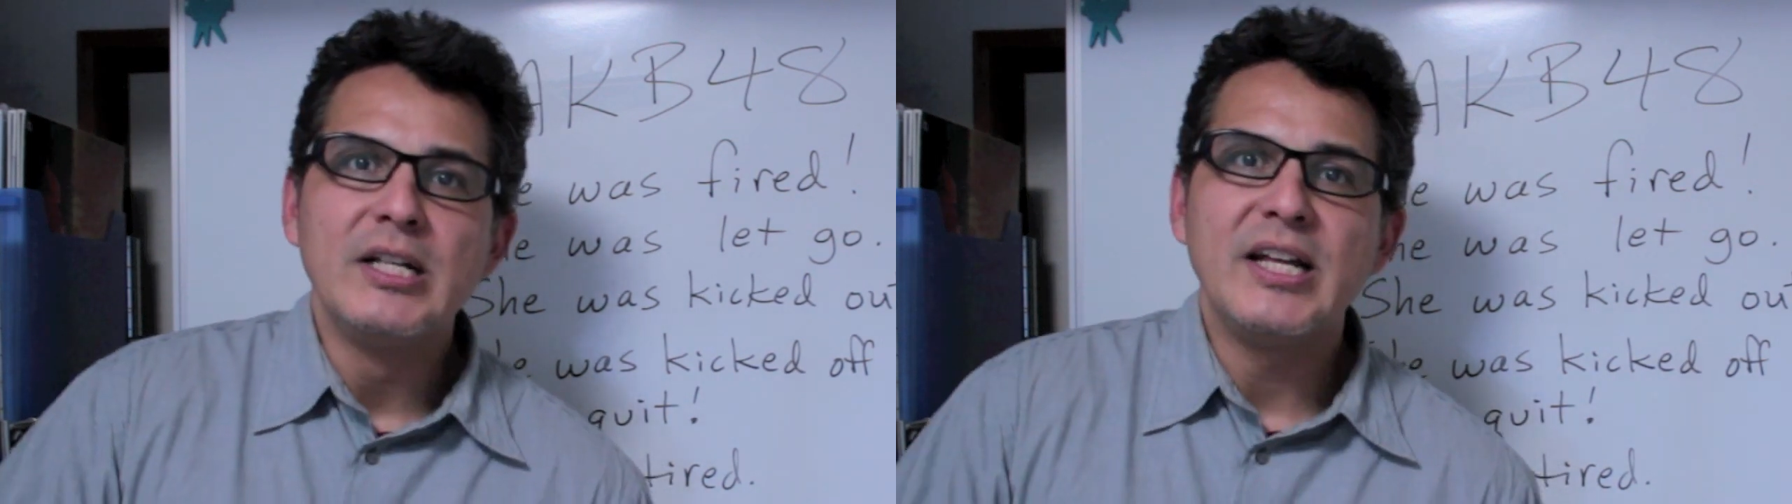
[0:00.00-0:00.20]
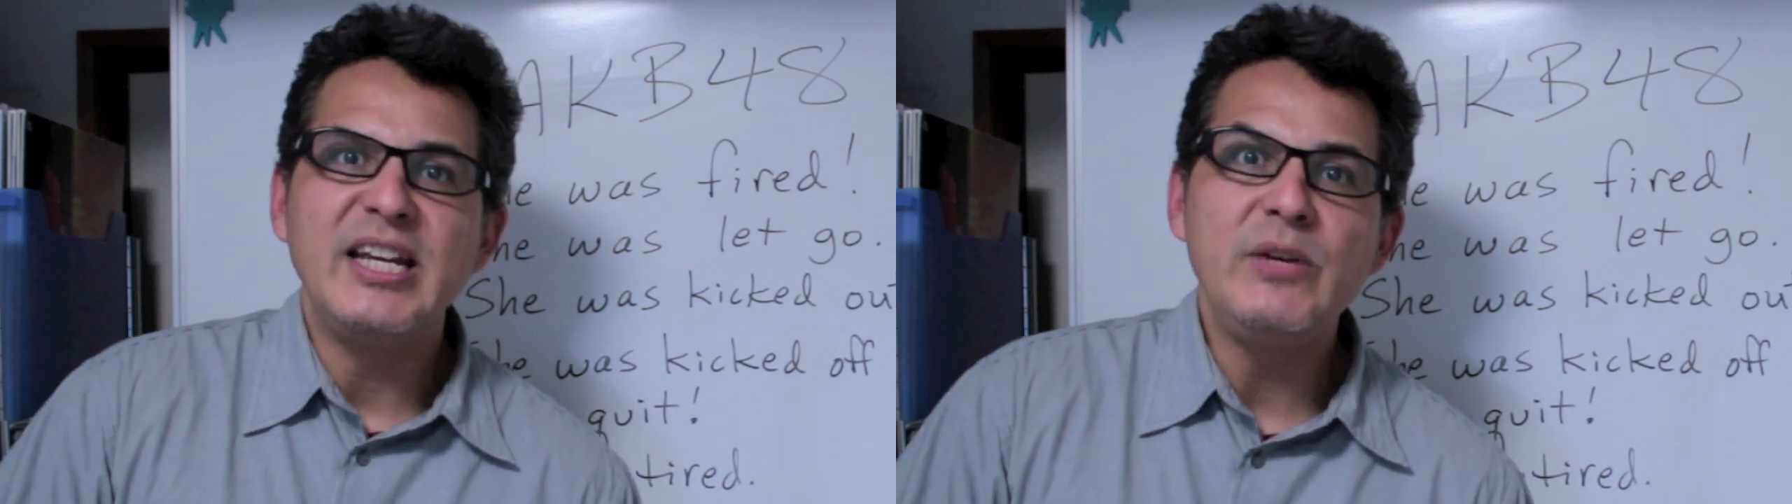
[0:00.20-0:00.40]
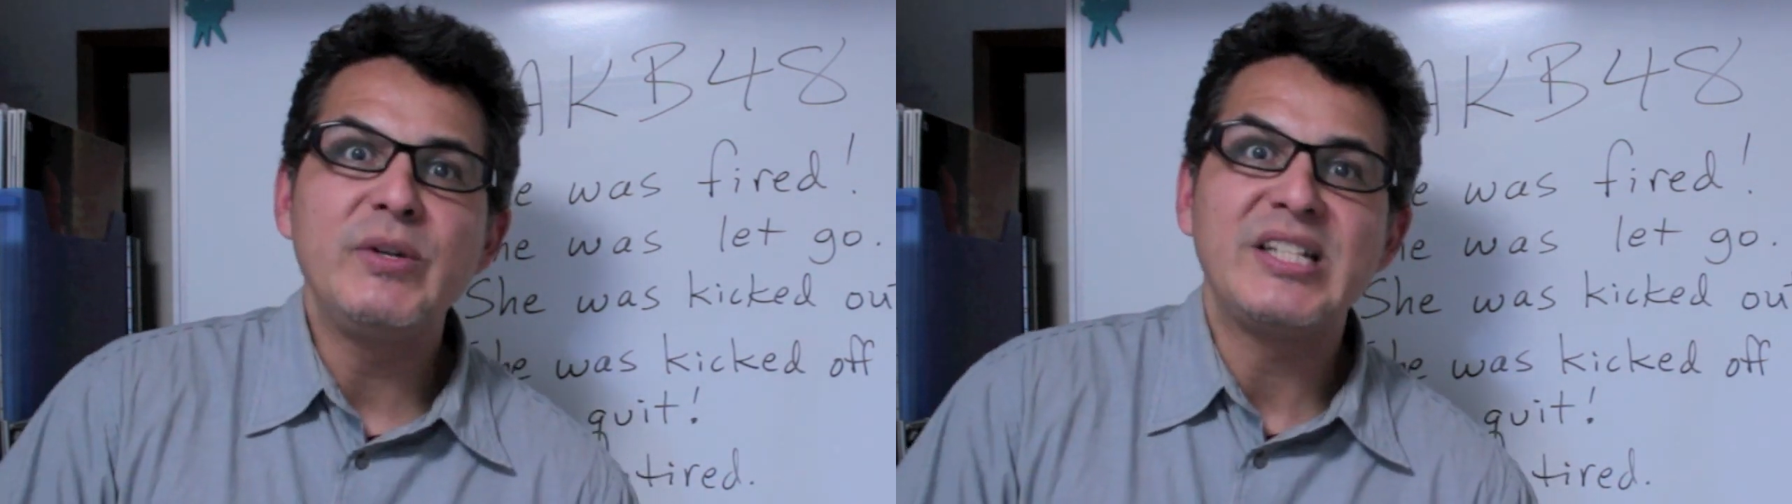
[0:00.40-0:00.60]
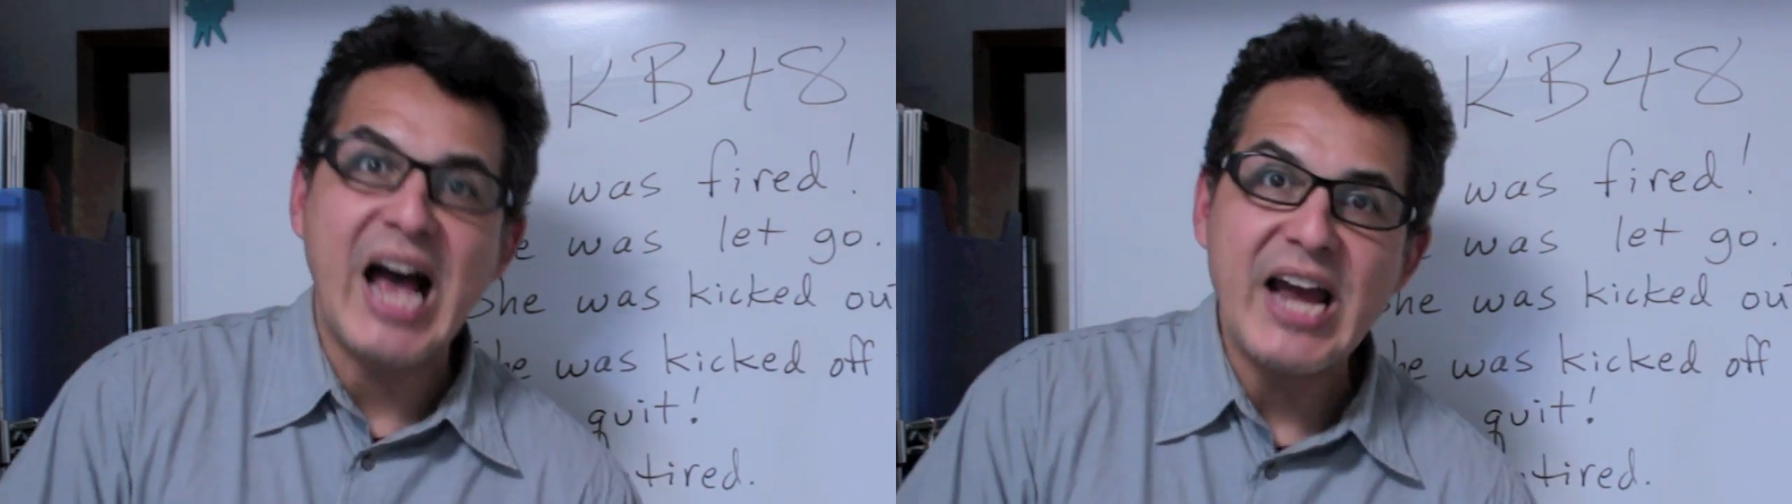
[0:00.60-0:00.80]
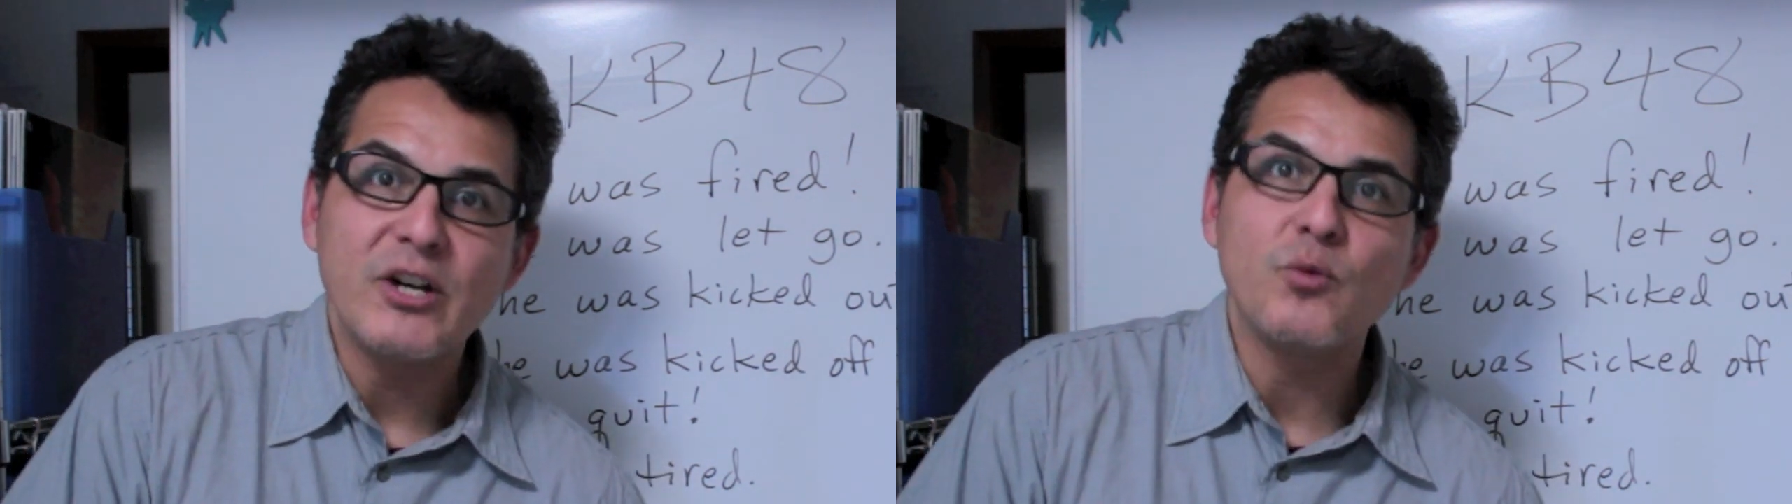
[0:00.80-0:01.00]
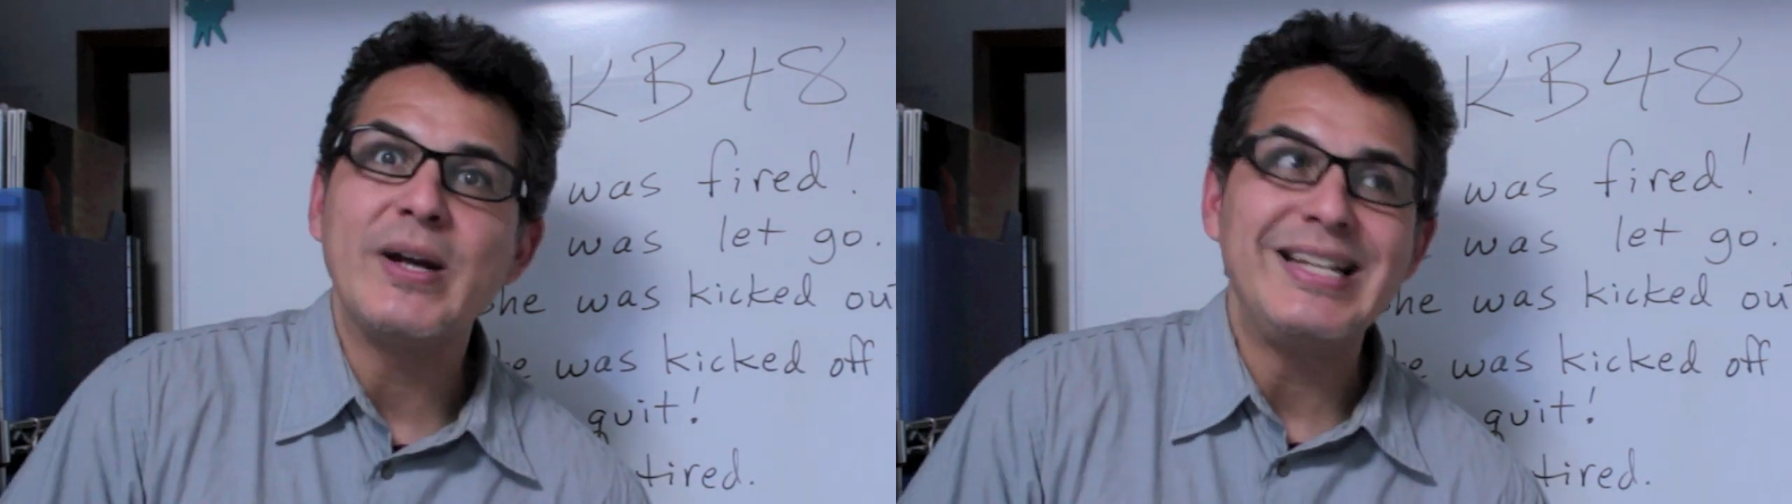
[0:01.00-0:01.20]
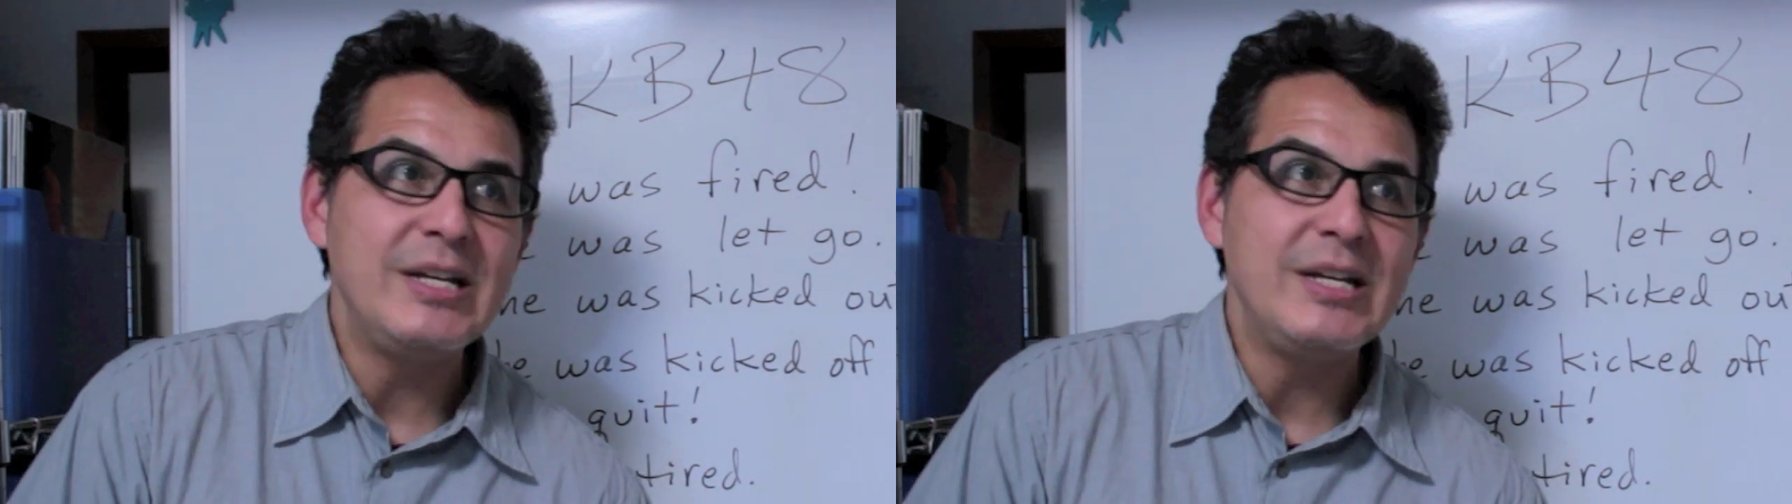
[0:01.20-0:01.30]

that he retired when